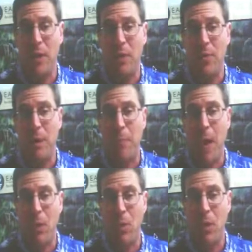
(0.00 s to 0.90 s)
a step
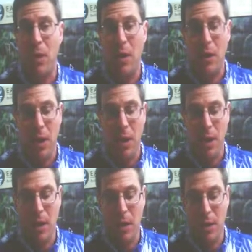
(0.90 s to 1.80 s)
backward
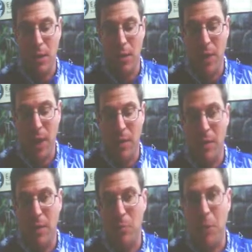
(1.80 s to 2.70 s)

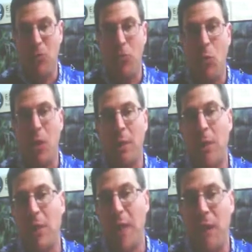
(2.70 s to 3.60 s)
that is being joined
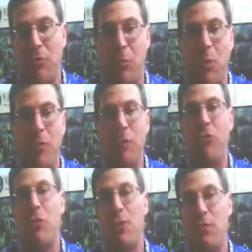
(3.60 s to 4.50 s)
by the National Marine
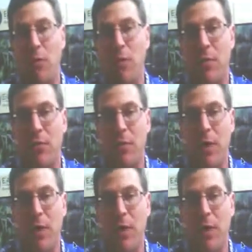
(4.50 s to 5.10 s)
Fisheries Service,